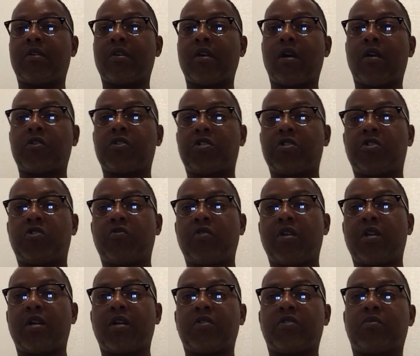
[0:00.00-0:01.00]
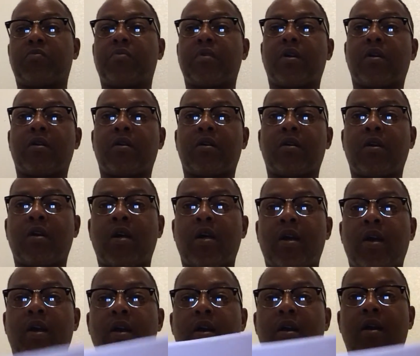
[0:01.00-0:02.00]
Y'all should treat us better
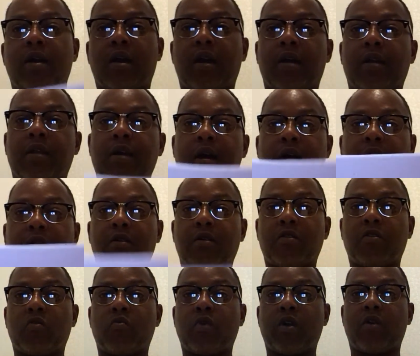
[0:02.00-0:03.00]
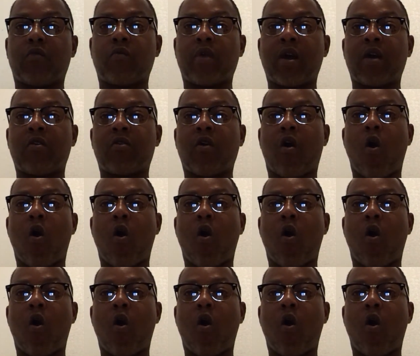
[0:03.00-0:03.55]
and not the other way around